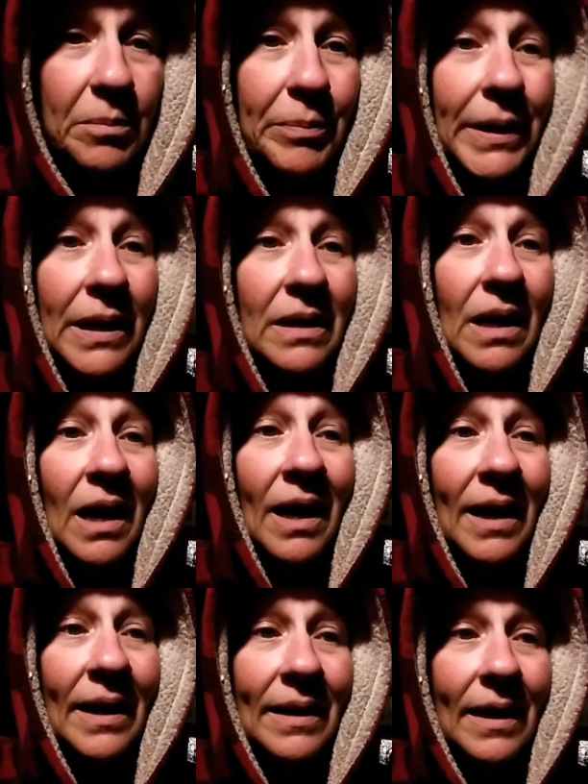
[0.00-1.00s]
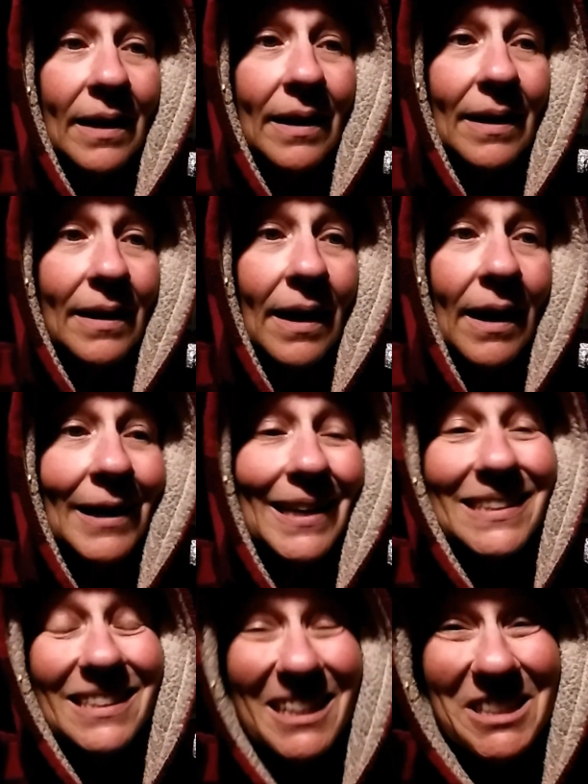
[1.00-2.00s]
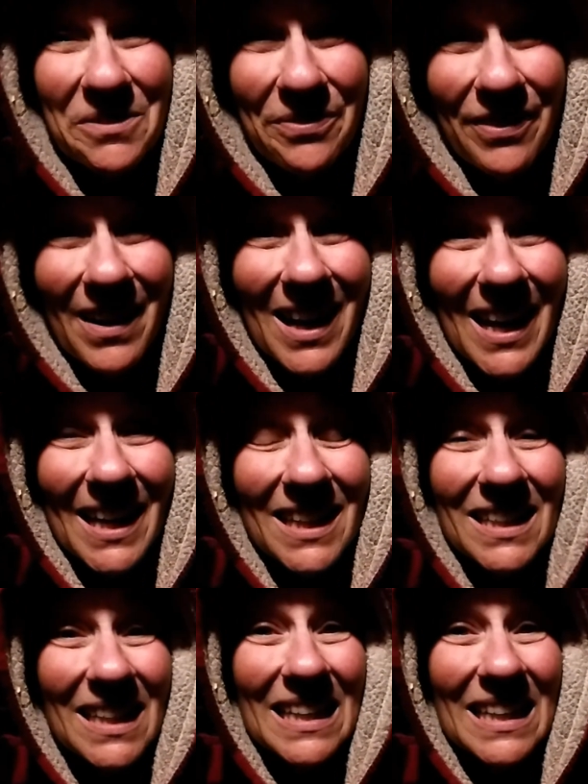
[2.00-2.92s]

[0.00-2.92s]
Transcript: but I, I identify